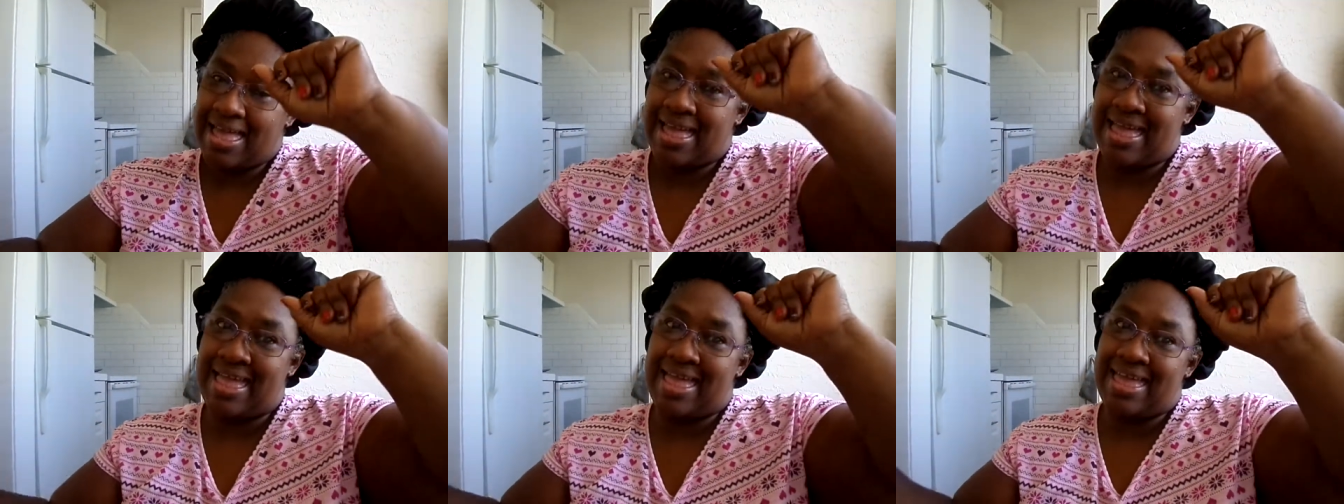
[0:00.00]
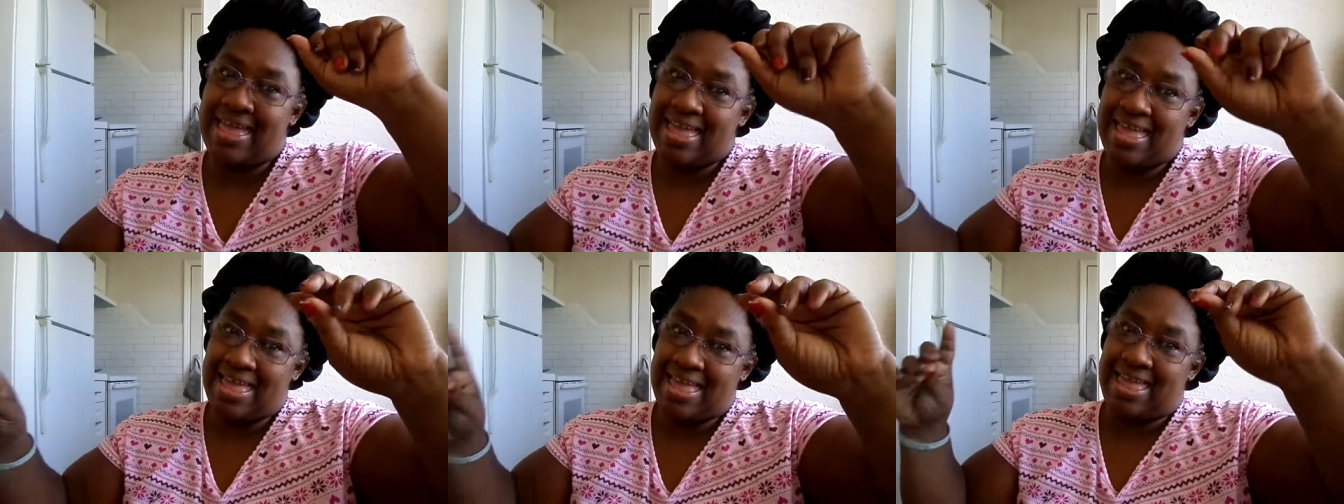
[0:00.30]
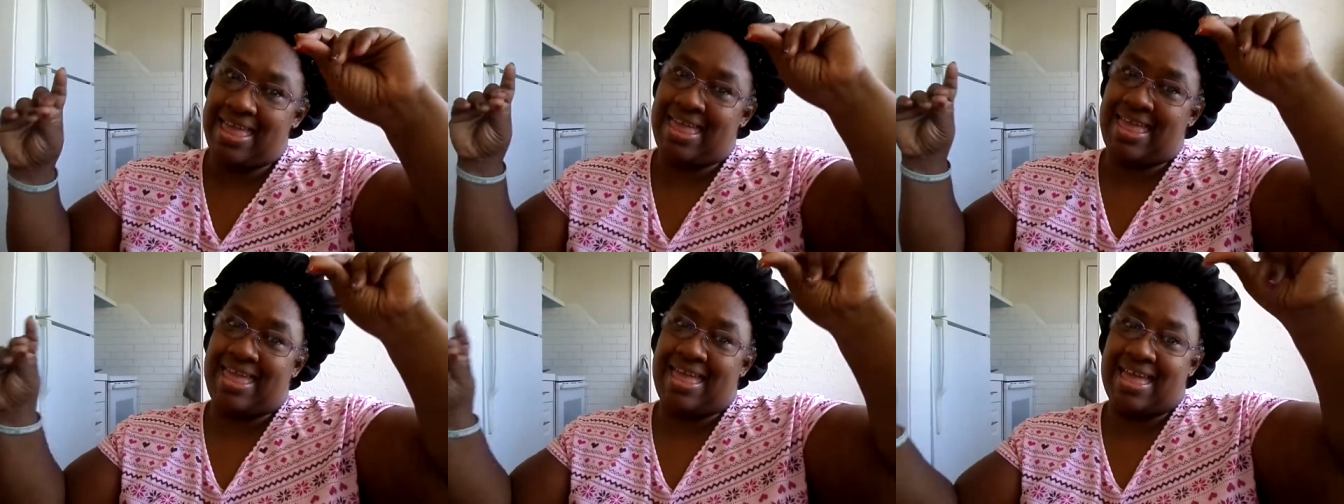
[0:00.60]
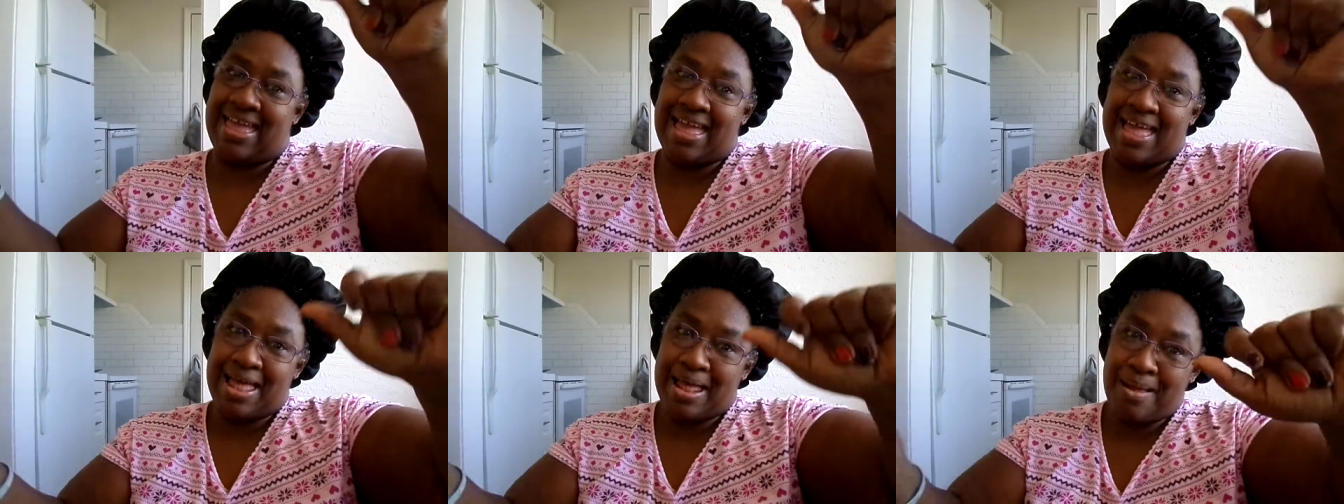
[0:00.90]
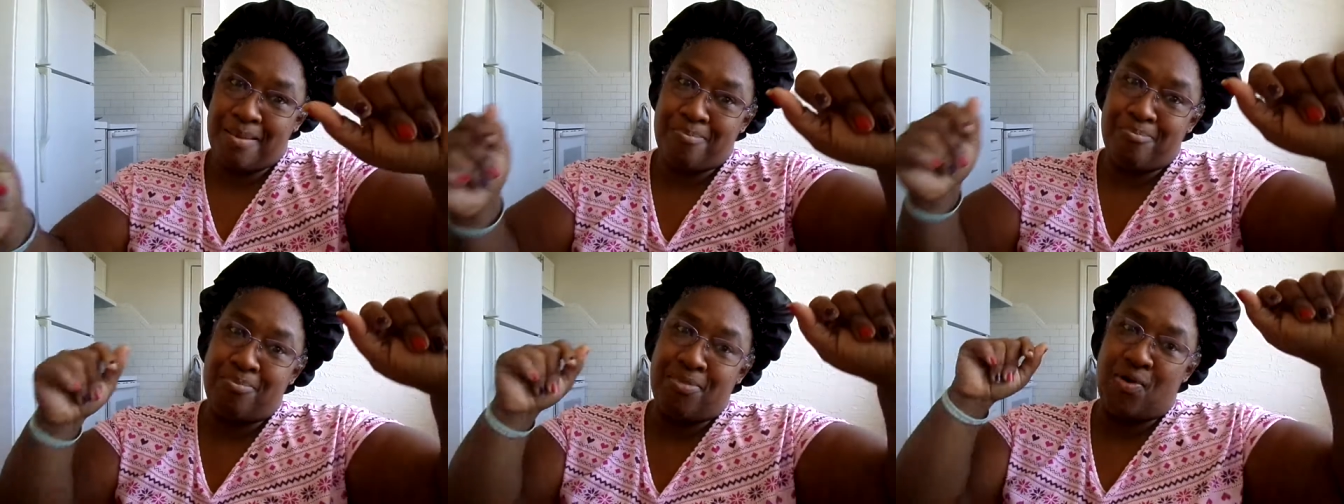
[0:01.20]
hey,
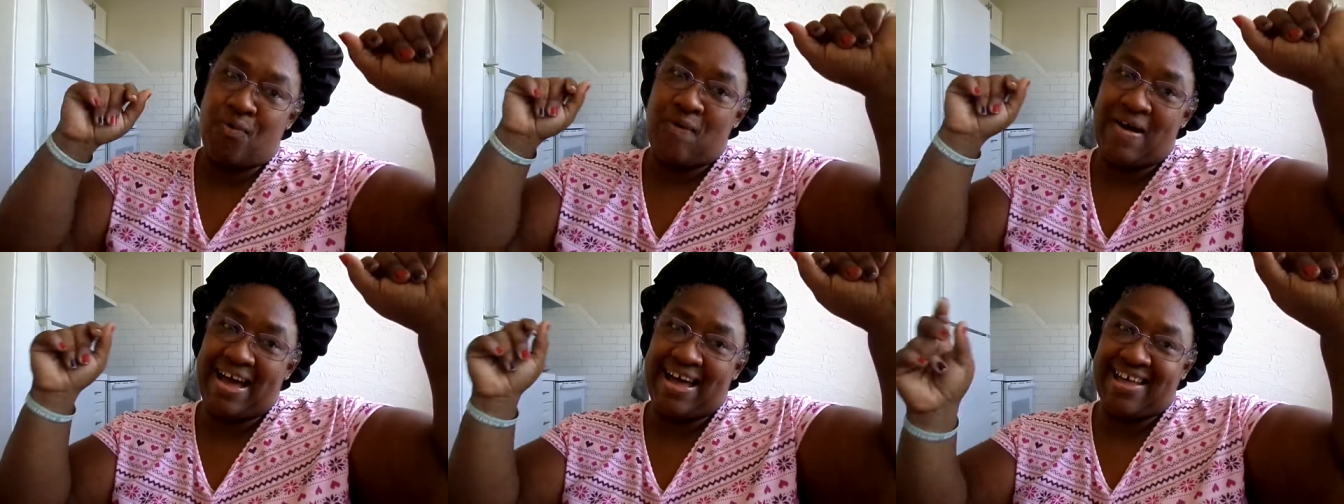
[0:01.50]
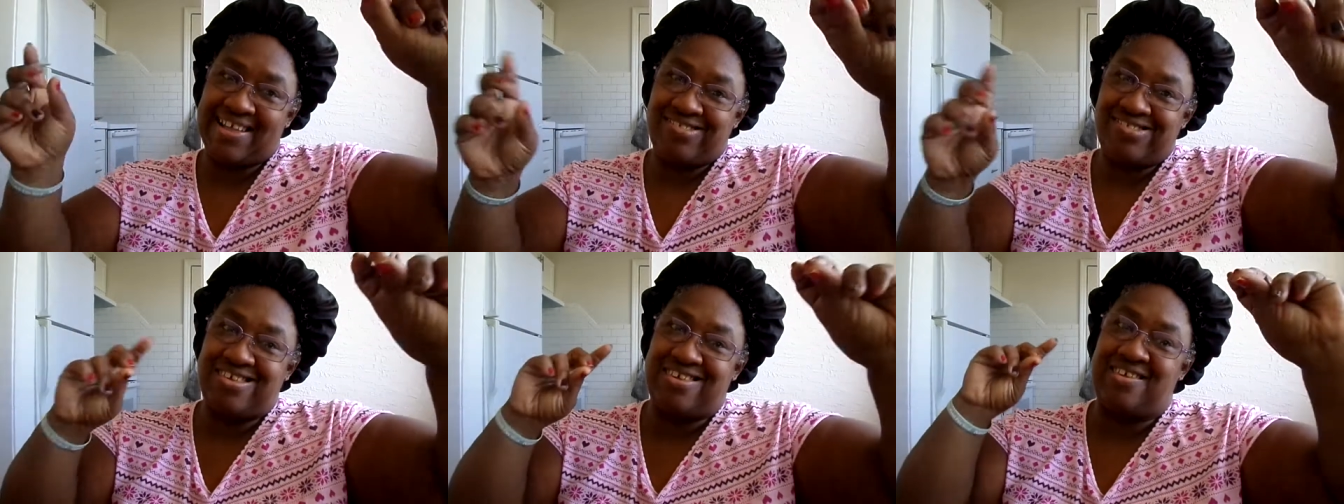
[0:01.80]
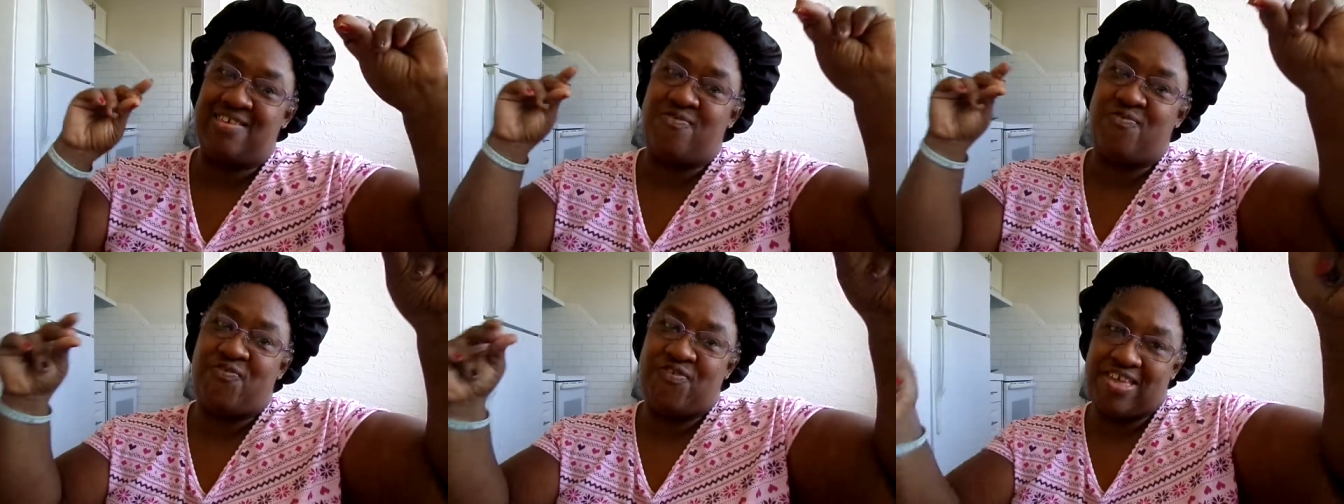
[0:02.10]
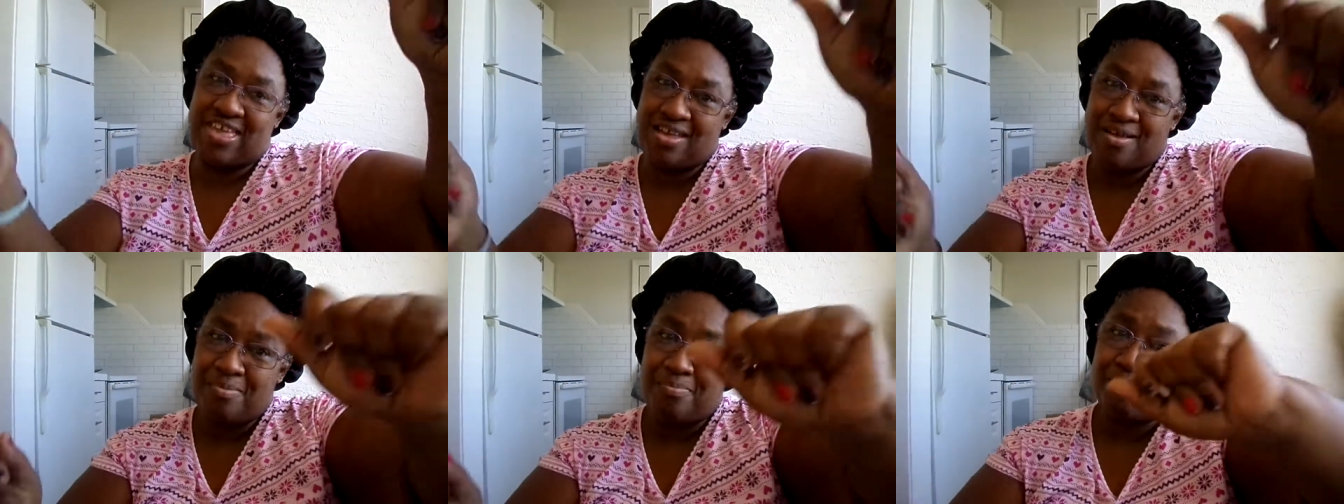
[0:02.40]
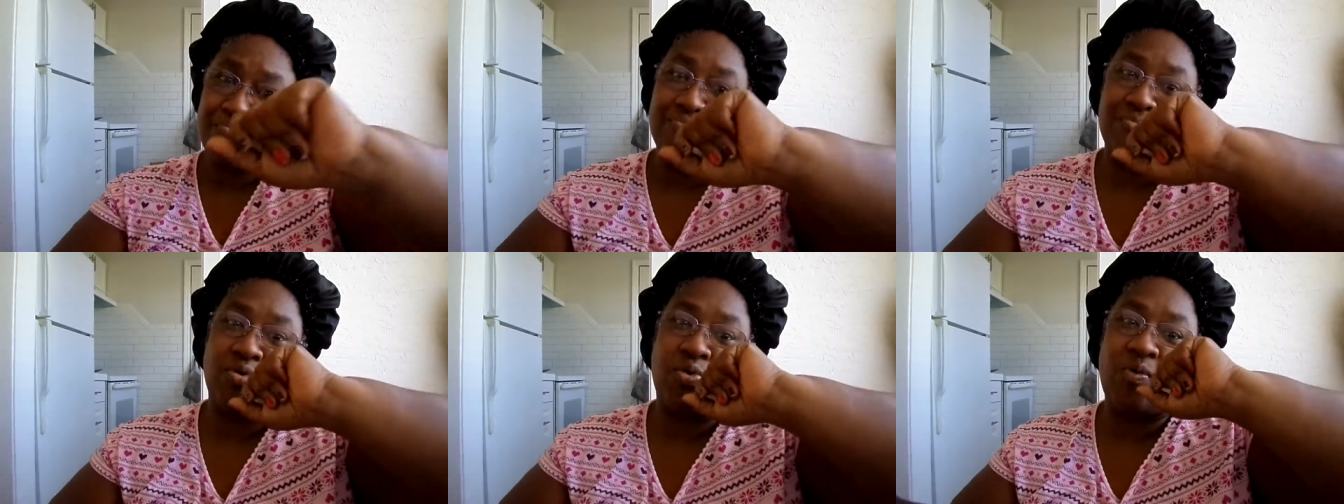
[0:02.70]
my YT fam,
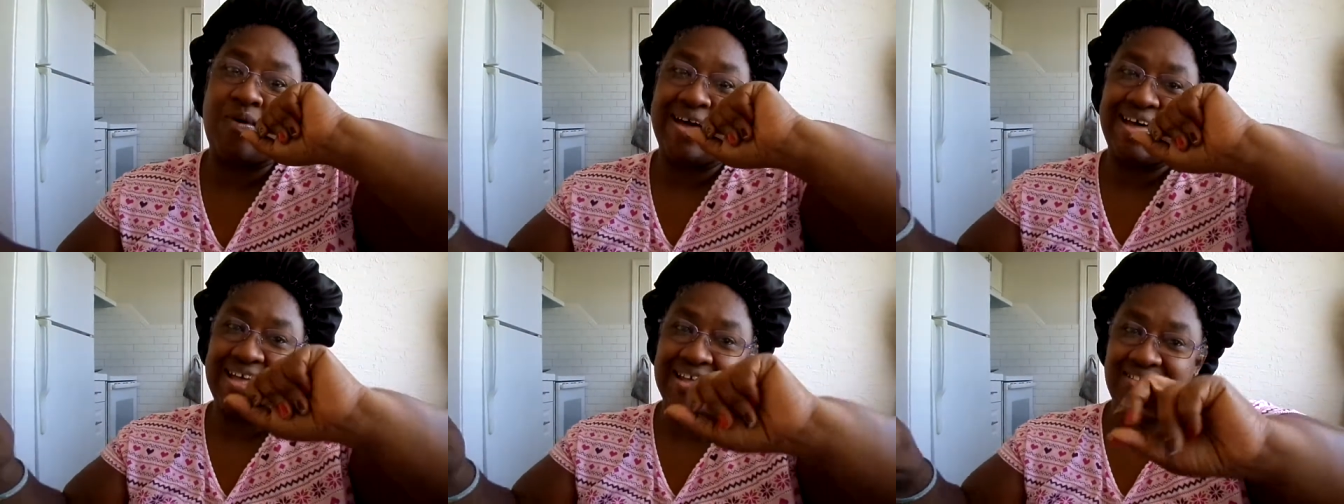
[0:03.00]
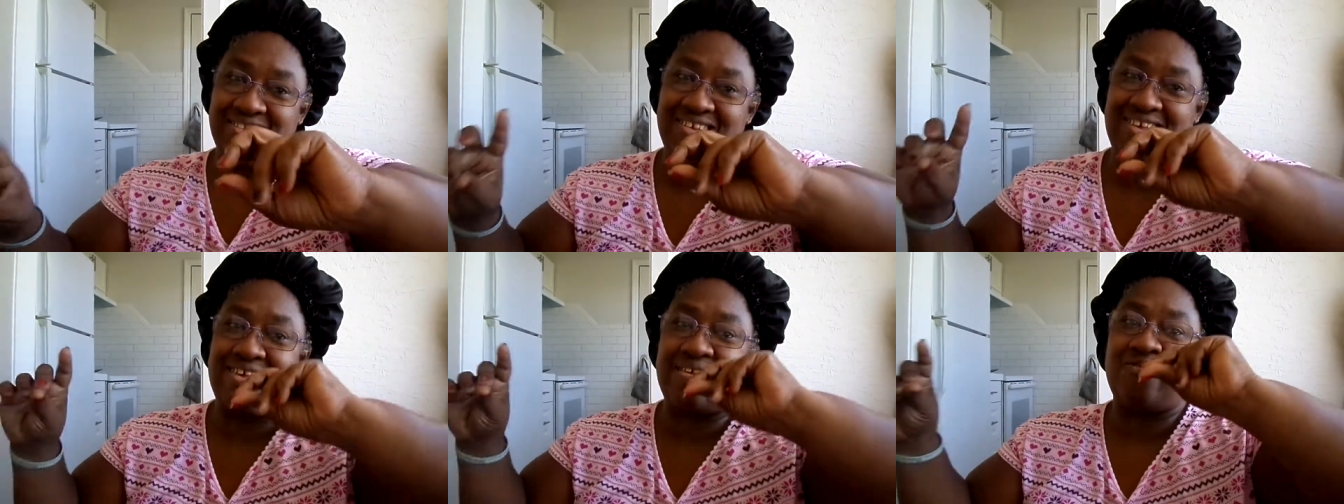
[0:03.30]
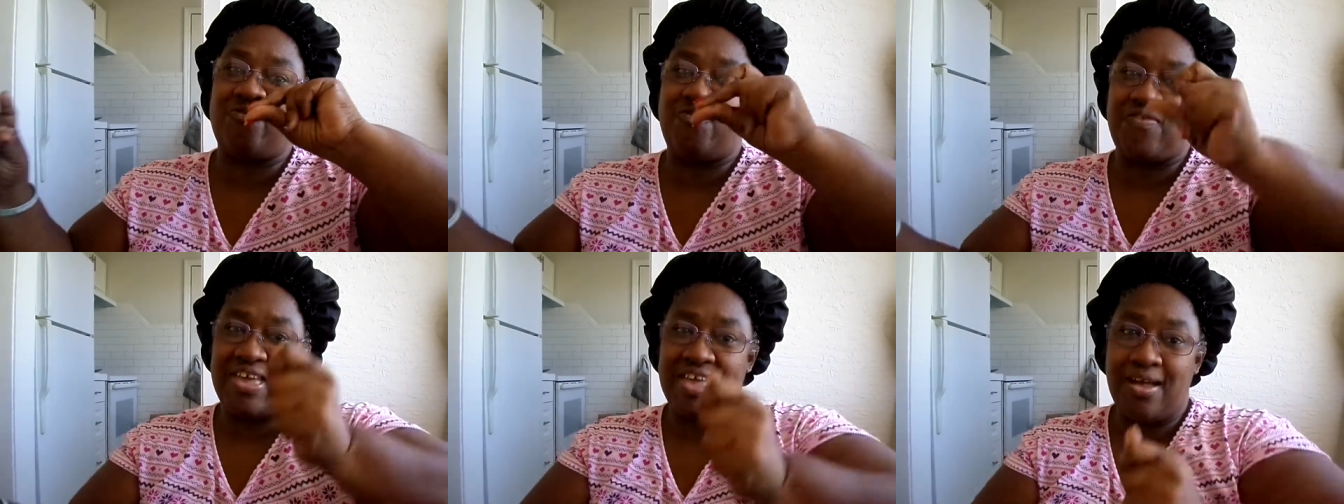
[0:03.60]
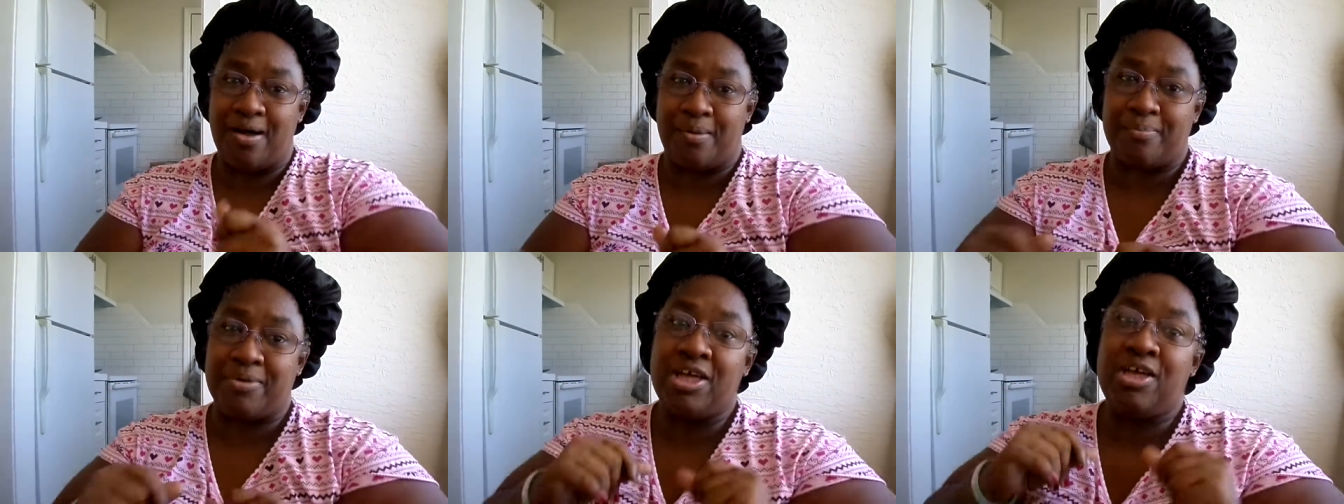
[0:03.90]
my YT fam.